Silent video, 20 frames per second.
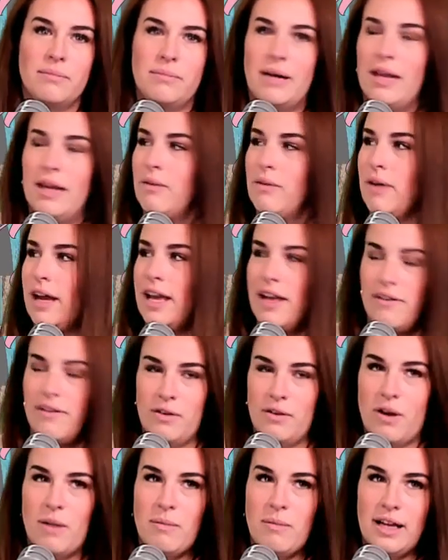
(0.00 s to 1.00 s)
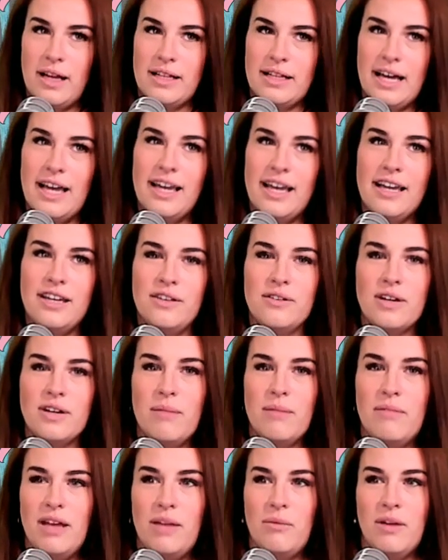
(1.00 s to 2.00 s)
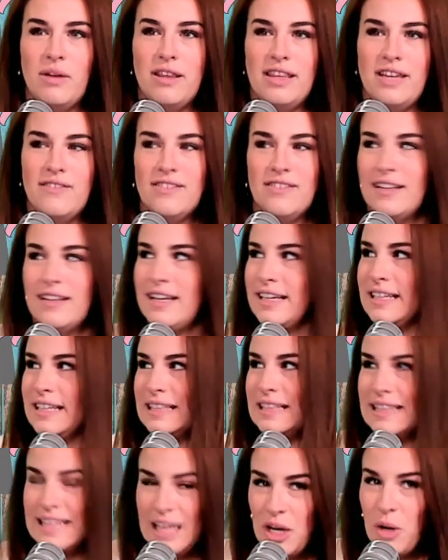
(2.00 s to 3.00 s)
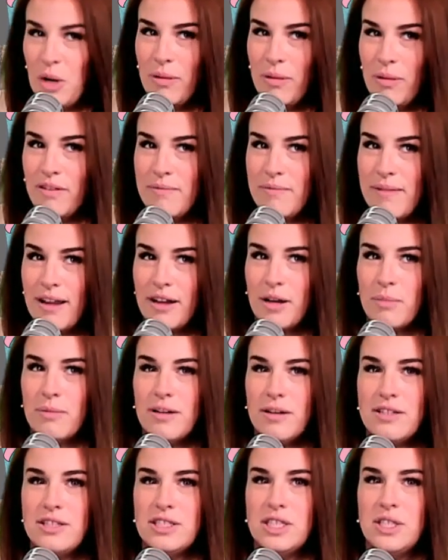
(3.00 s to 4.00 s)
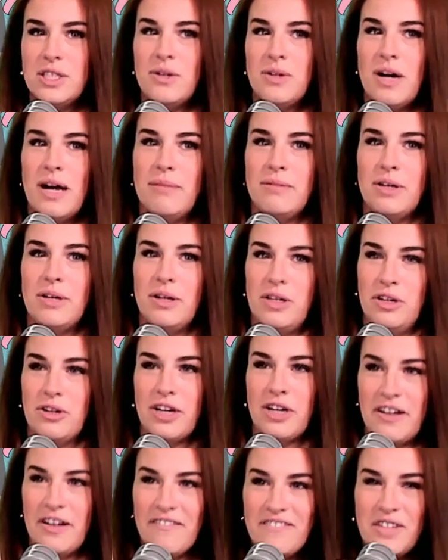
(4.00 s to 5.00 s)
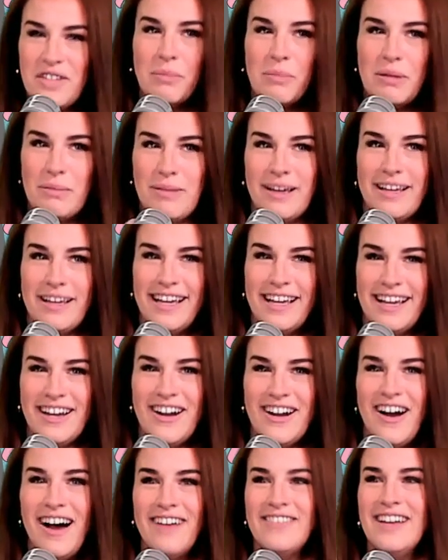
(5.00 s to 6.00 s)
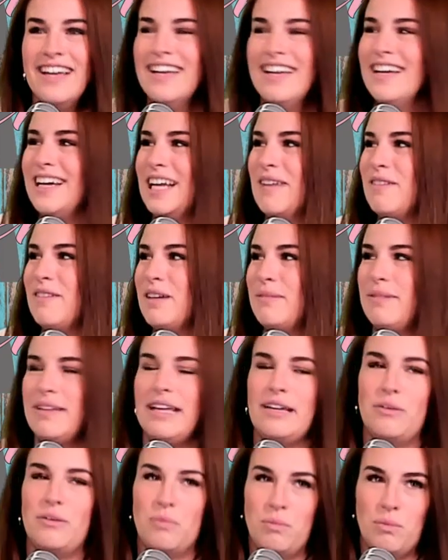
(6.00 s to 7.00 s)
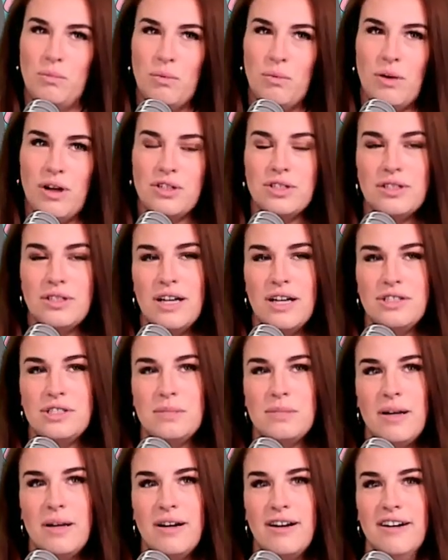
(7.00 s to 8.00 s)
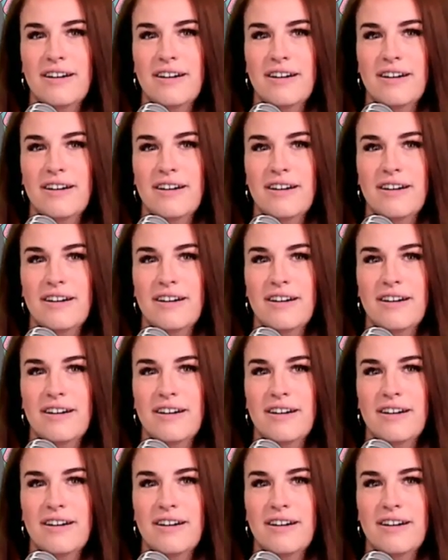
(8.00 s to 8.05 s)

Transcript: By the way, if you are my client and you come in with even like a little bit of makeup residue, you're gonna feel me picking it off, and I'm gonna be like, wash your lashes better.